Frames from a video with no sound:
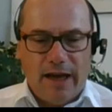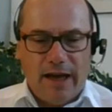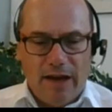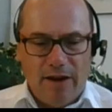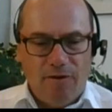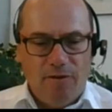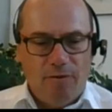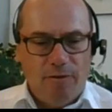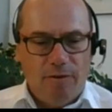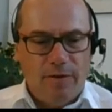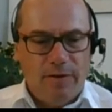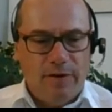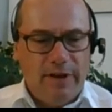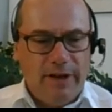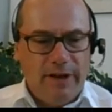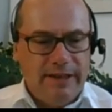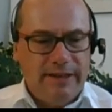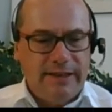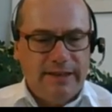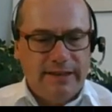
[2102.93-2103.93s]

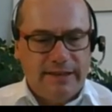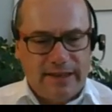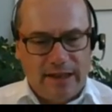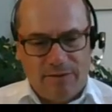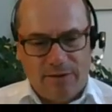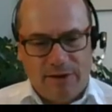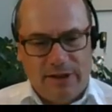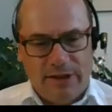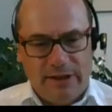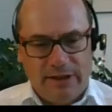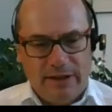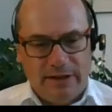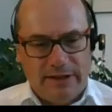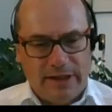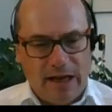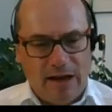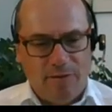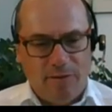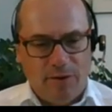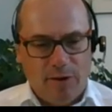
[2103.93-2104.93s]
these
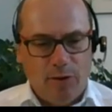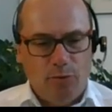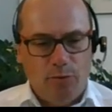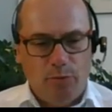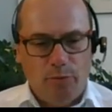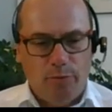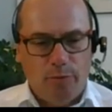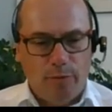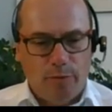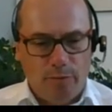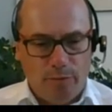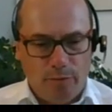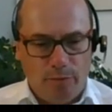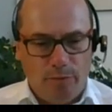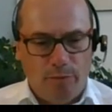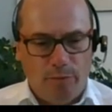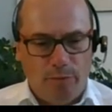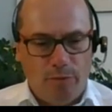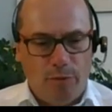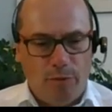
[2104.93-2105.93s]
77
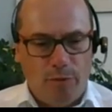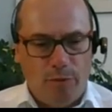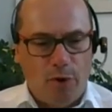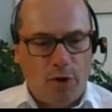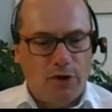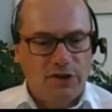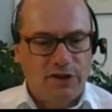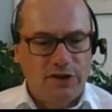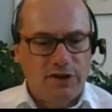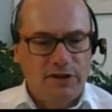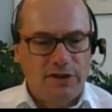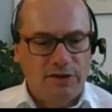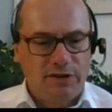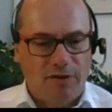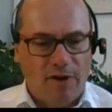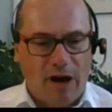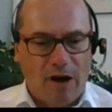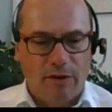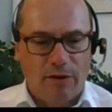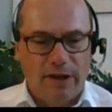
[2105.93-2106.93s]
persons
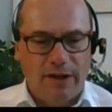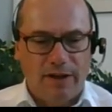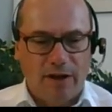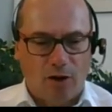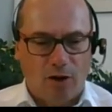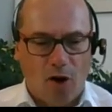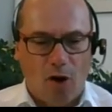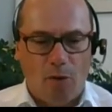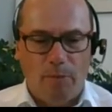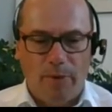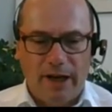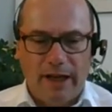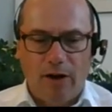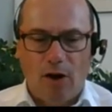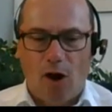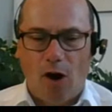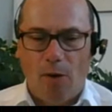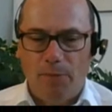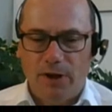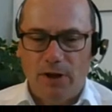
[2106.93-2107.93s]
founded the company
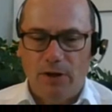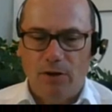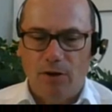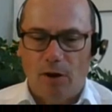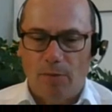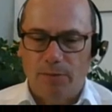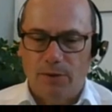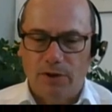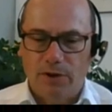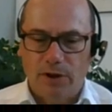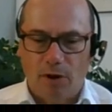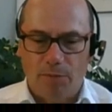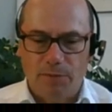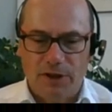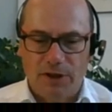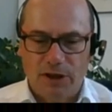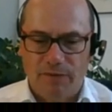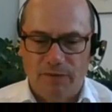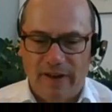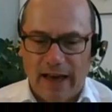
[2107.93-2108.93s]

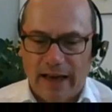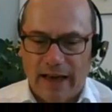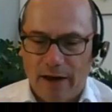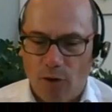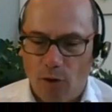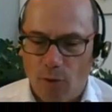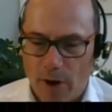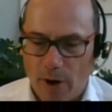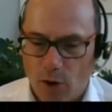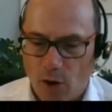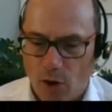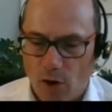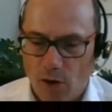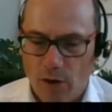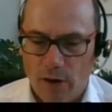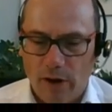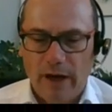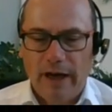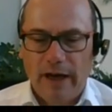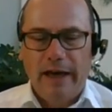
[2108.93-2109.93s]
Optische Werke
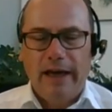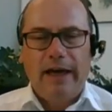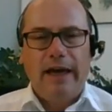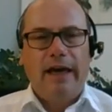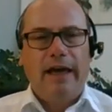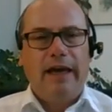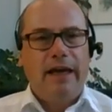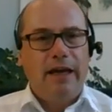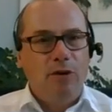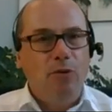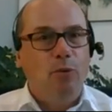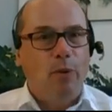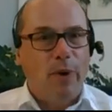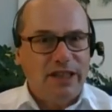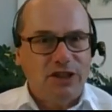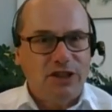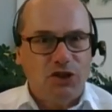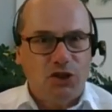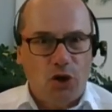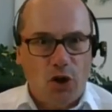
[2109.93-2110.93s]
Oberkochen in
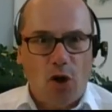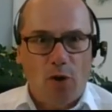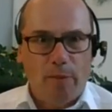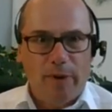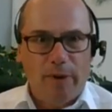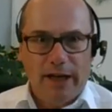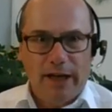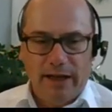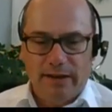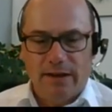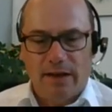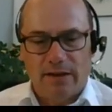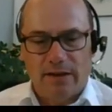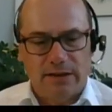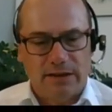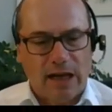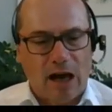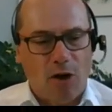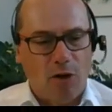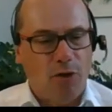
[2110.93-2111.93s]
West Germany, in the
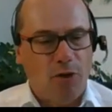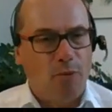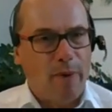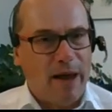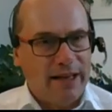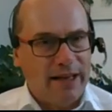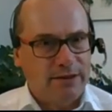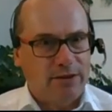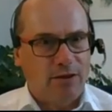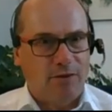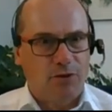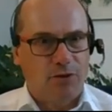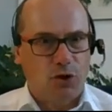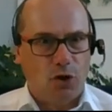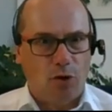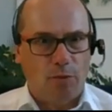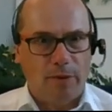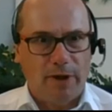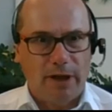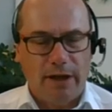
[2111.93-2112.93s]
southwest of
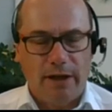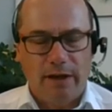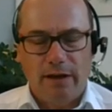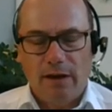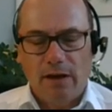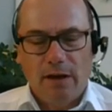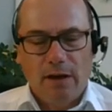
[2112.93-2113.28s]
Germany.